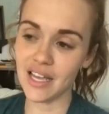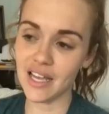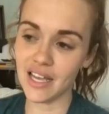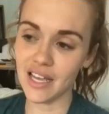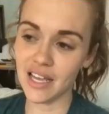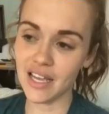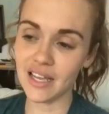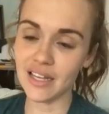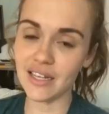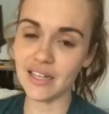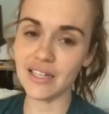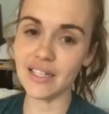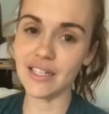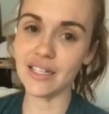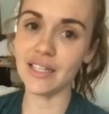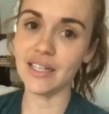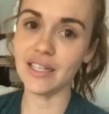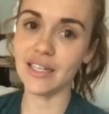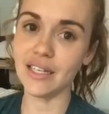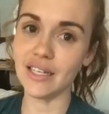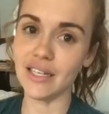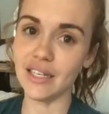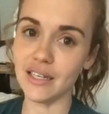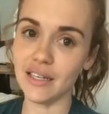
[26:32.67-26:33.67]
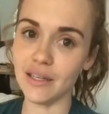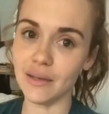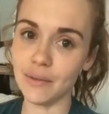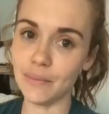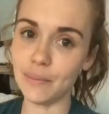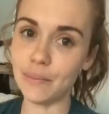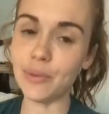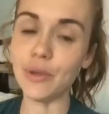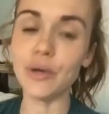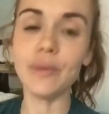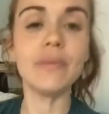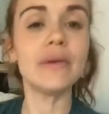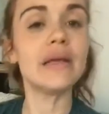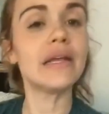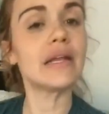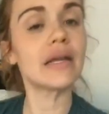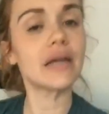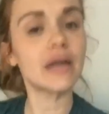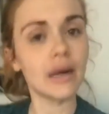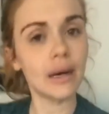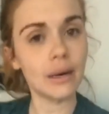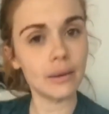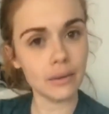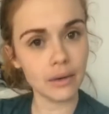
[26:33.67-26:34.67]
it put me in a
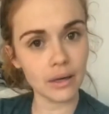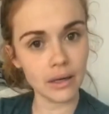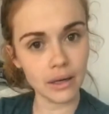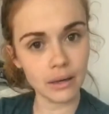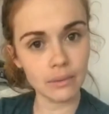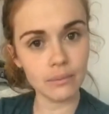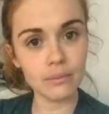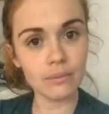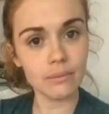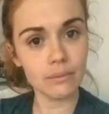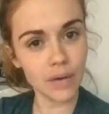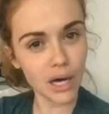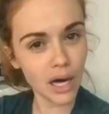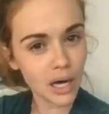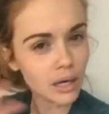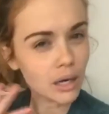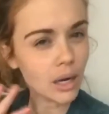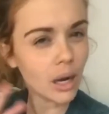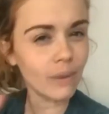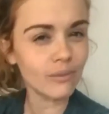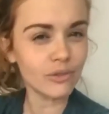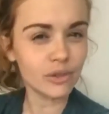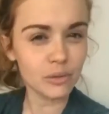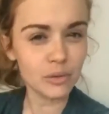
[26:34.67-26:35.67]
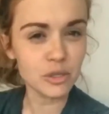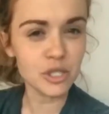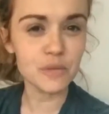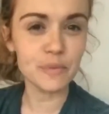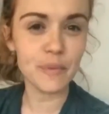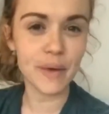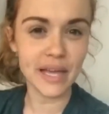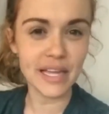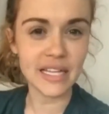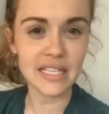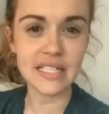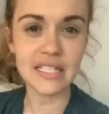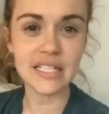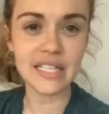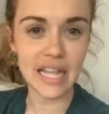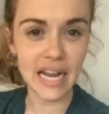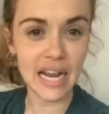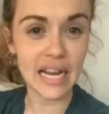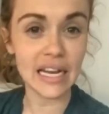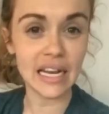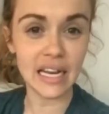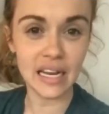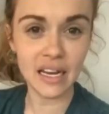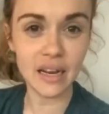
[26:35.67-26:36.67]
uncomfortable space that I
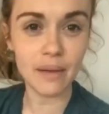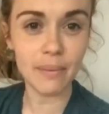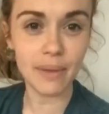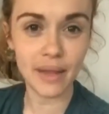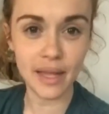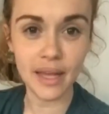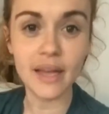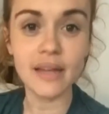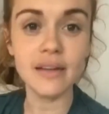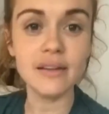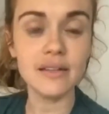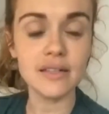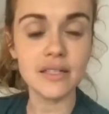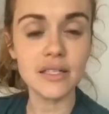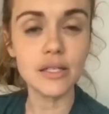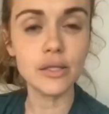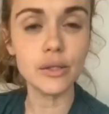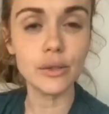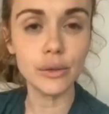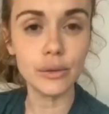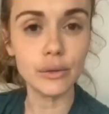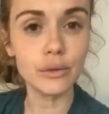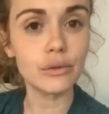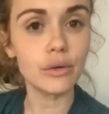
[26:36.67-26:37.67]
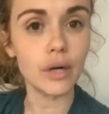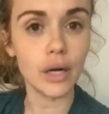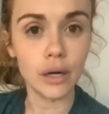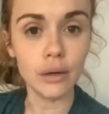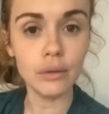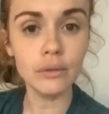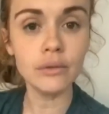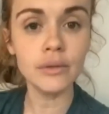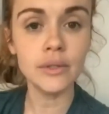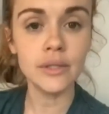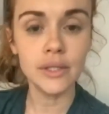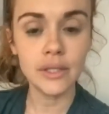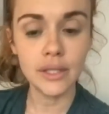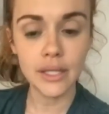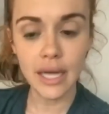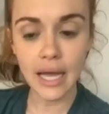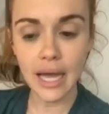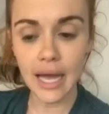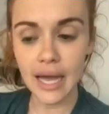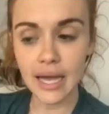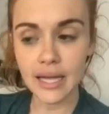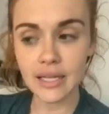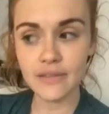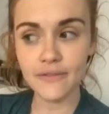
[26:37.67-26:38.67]
needed to be in to grow
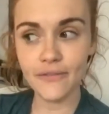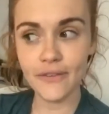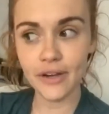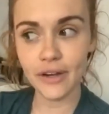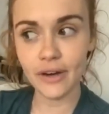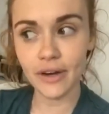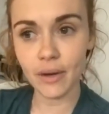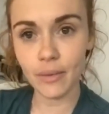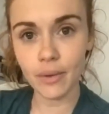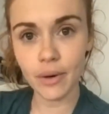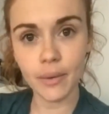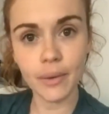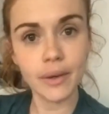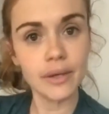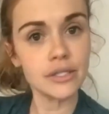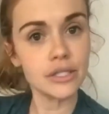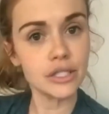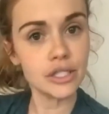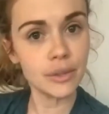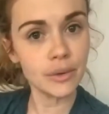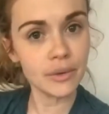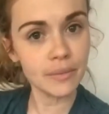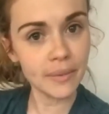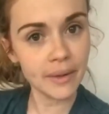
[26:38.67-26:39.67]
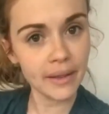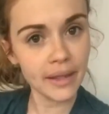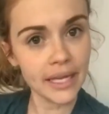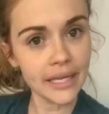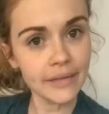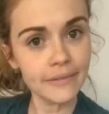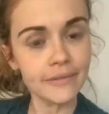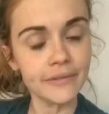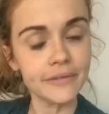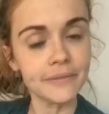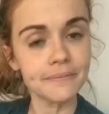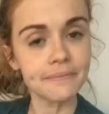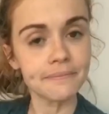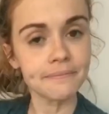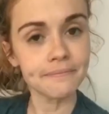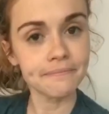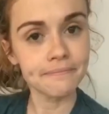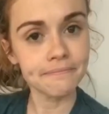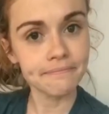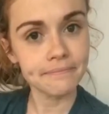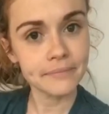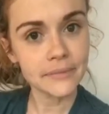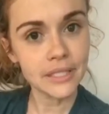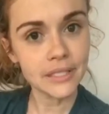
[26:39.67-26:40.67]
and to figure out what I wanted to do with my life.
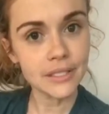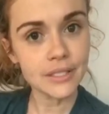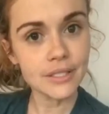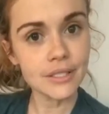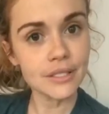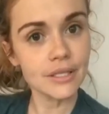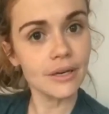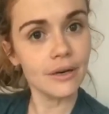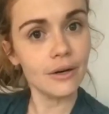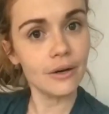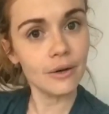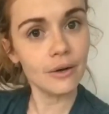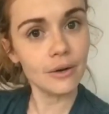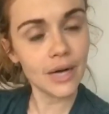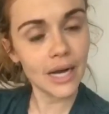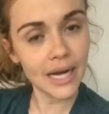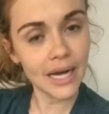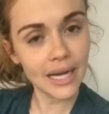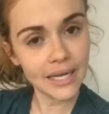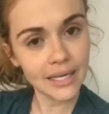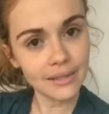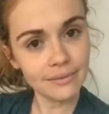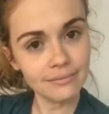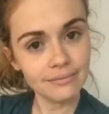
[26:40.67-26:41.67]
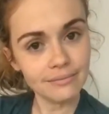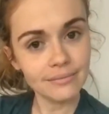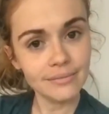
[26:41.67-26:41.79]
So I